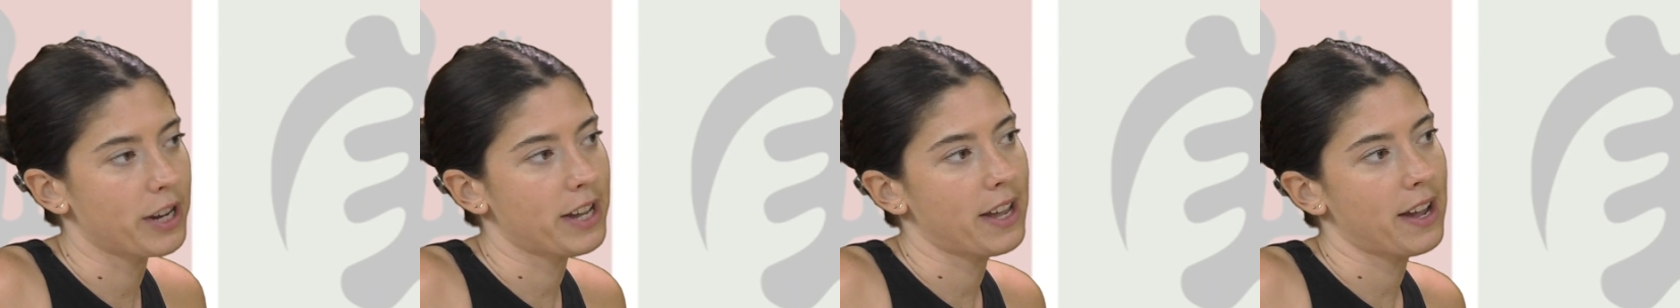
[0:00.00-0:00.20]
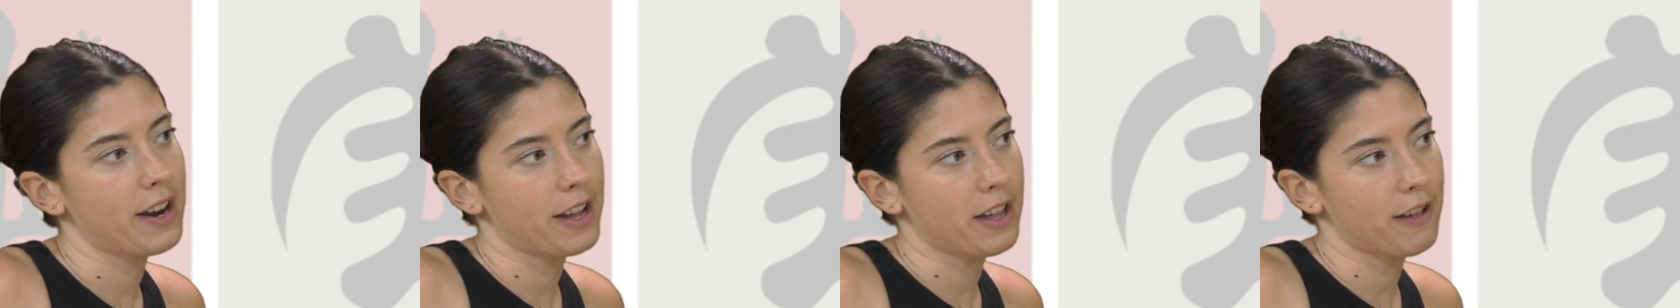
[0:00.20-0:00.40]

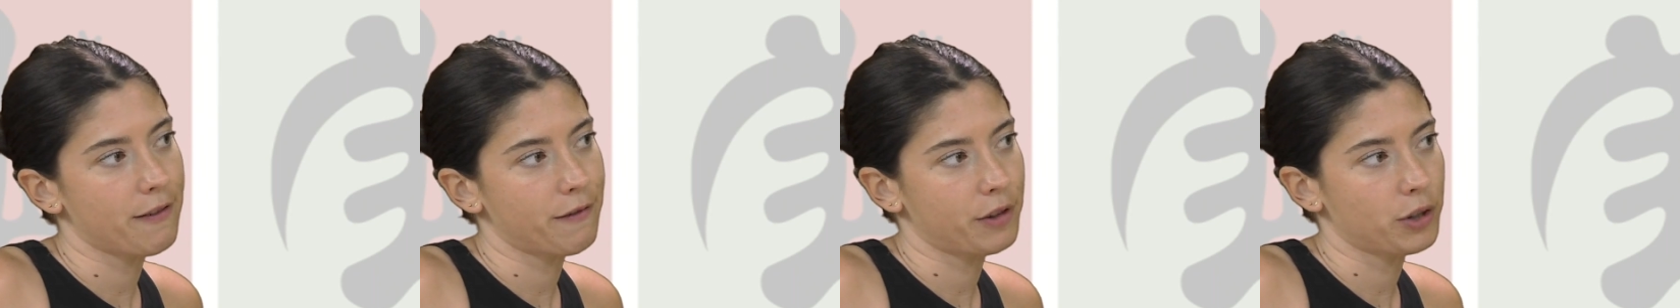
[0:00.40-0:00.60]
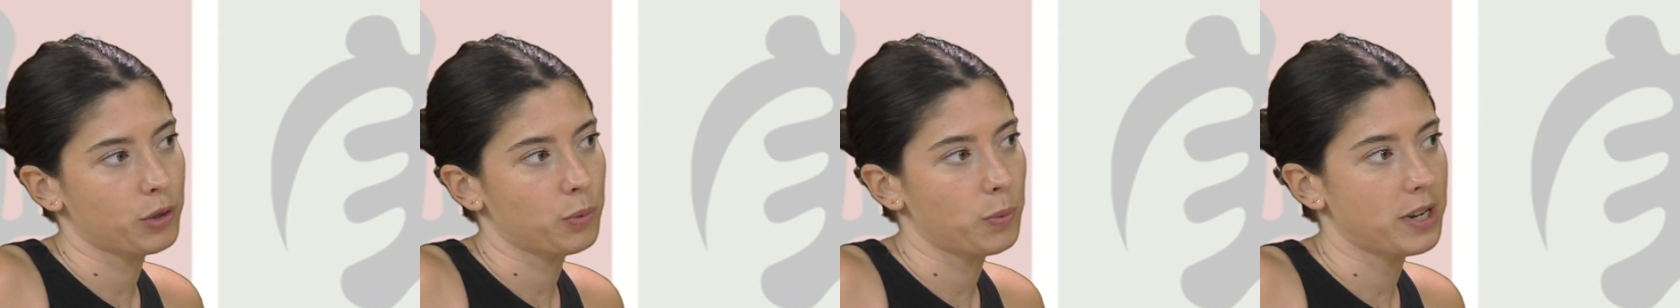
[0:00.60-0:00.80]

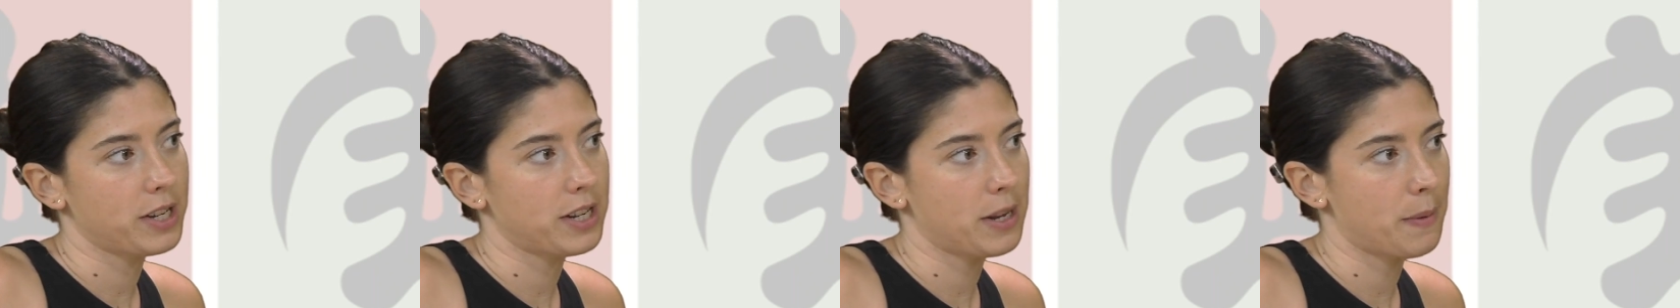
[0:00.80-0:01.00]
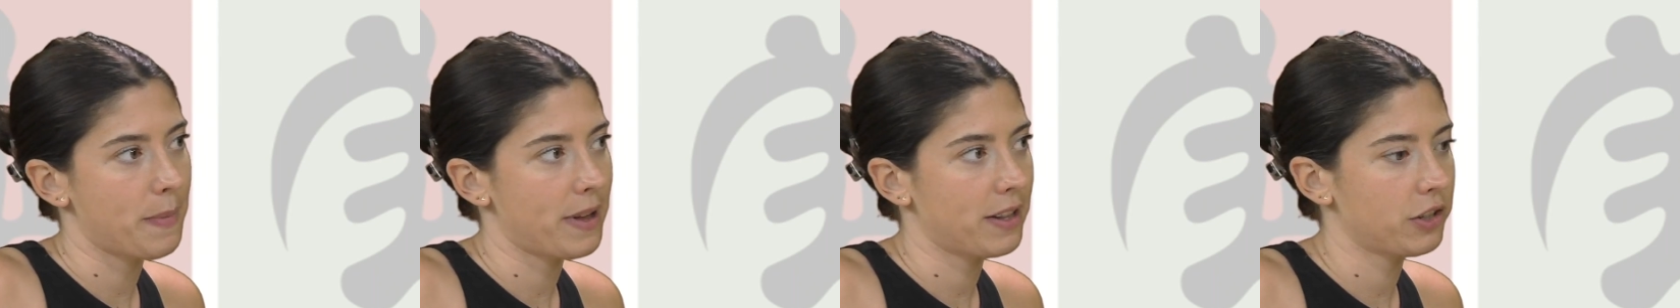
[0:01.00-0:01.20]
caregivers with
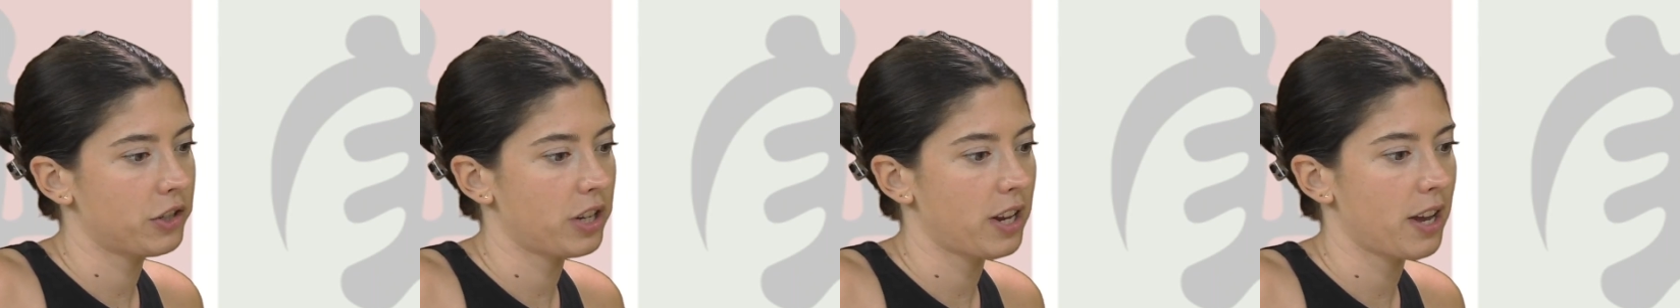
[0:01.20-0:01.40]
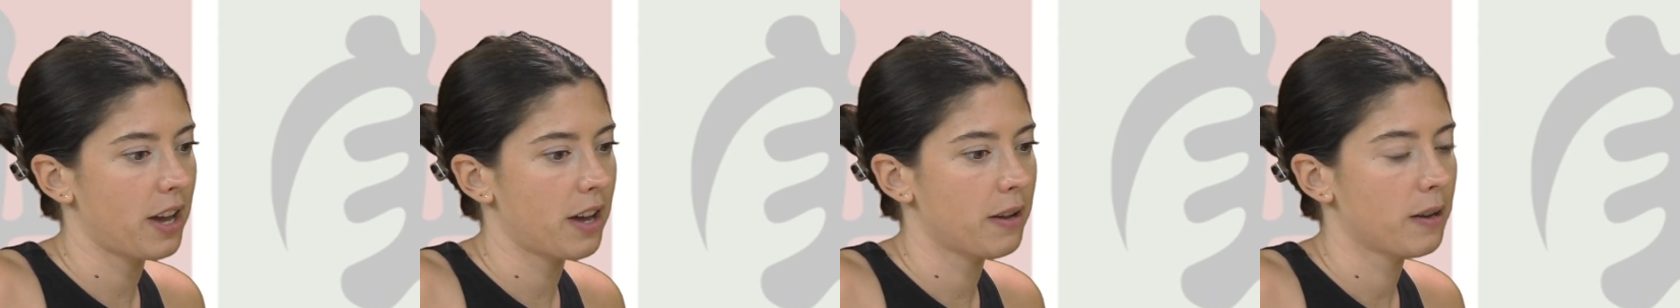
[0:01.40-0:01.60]

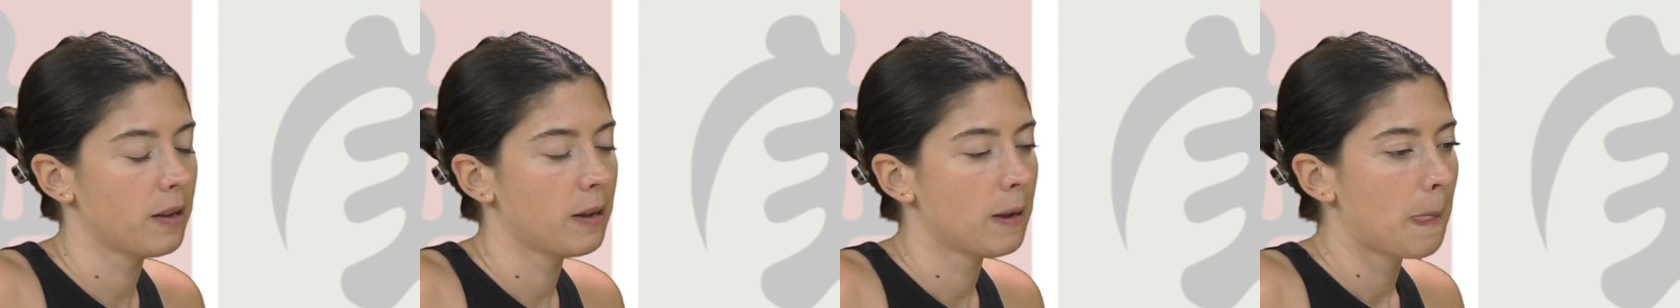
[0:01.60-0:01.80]
dementia.